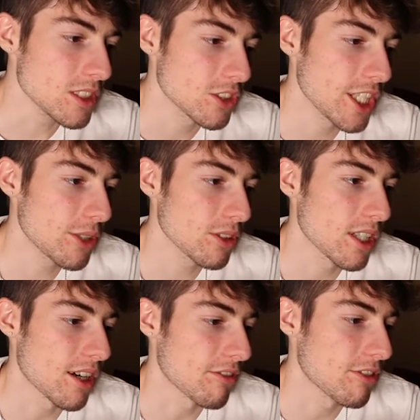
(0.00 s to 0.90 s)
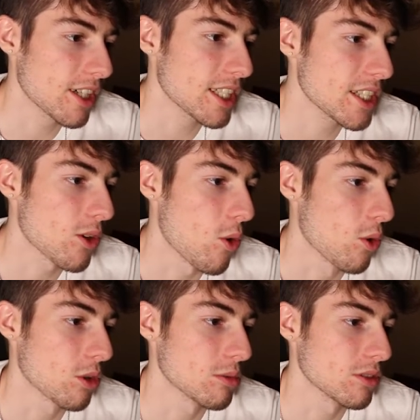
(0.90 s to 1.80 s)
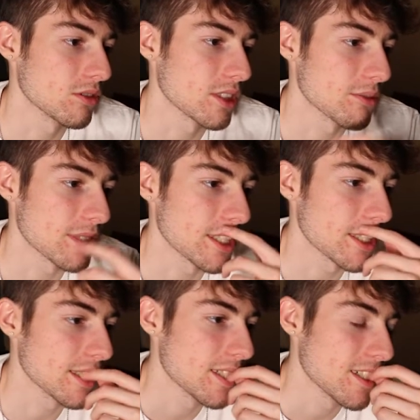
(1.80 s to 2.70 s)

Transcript: Shangri-La, fucking horrible. No, I'm kidding.